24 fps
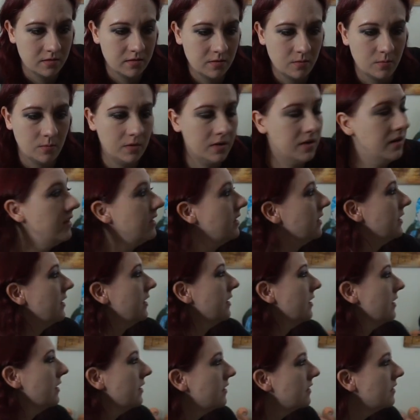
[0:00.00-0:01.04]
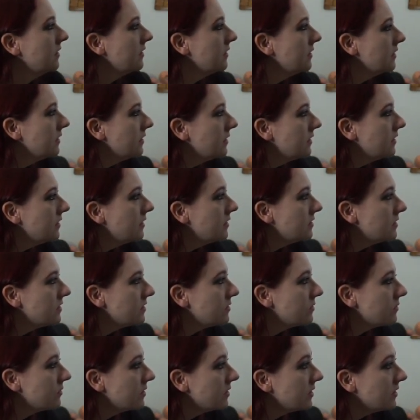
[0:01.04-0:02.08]
Why not? Just
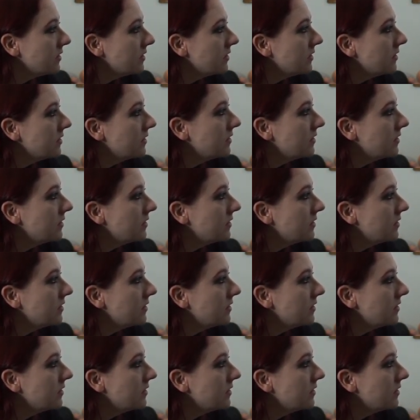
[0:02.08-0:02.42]
real